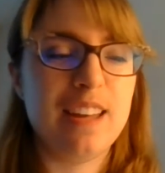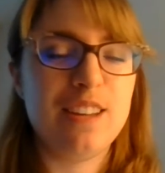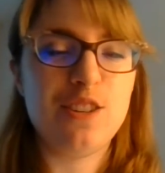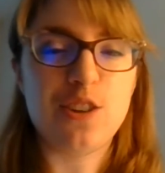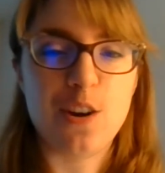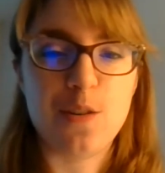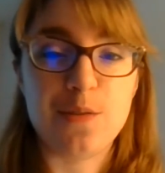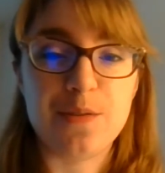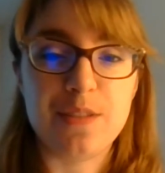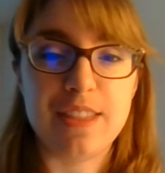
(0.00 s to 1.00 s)

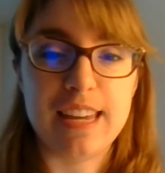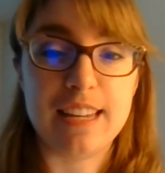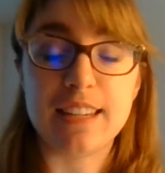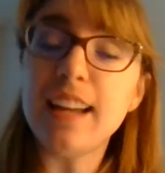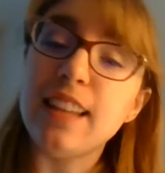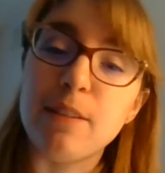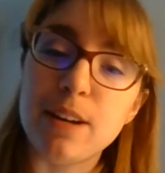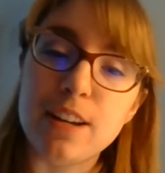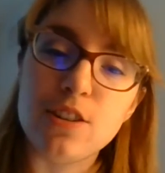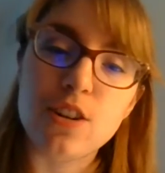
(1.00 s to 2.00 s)
show the sign
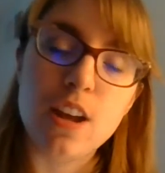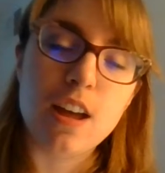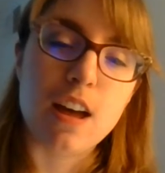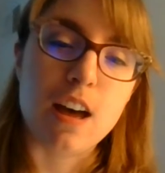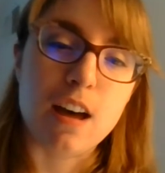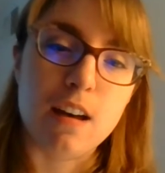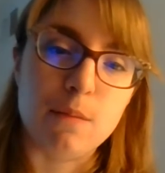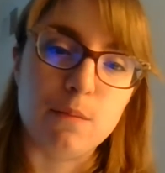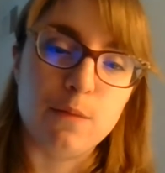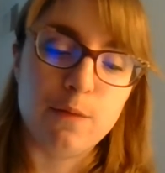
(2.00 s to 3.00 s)
language
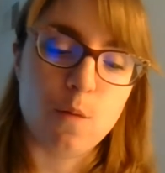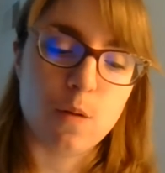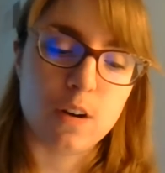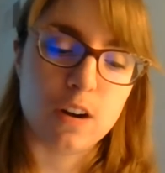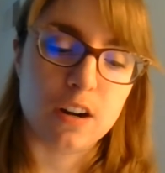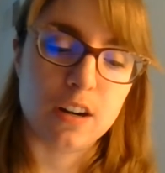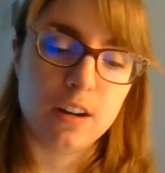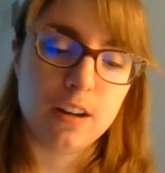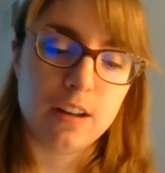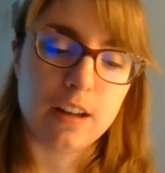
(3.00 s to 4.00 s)
for
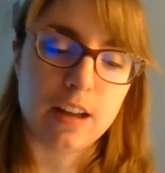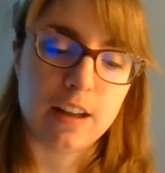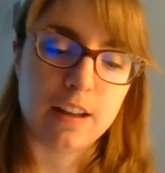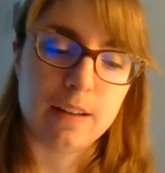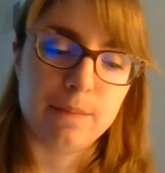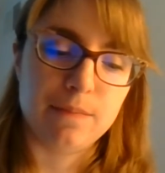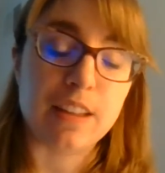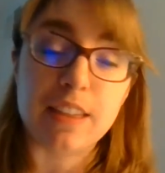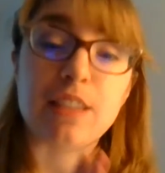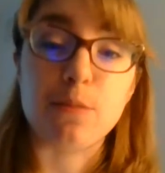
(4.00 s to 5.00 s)

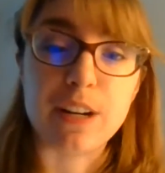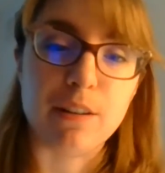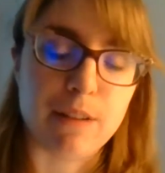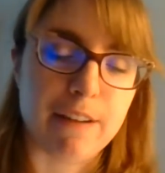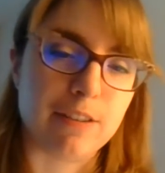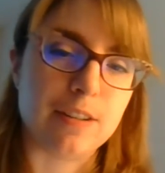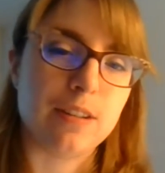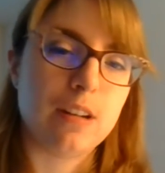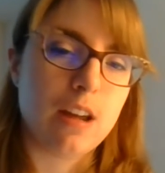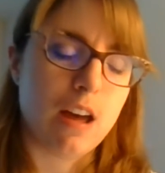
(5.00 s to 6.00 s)
that the reading
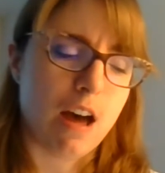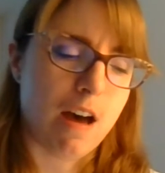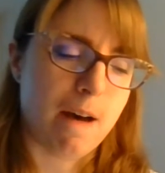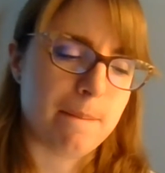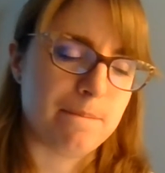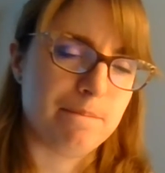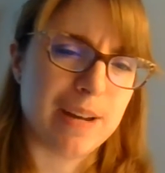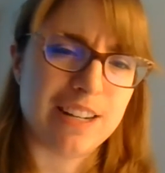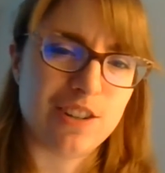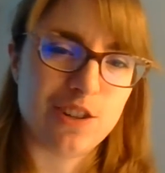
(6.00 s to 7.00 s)
referenced.
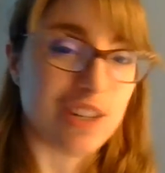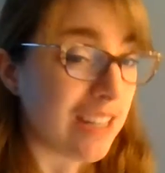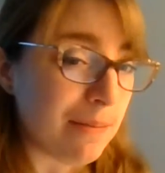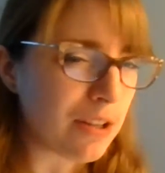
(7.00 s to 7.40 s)
But she seemed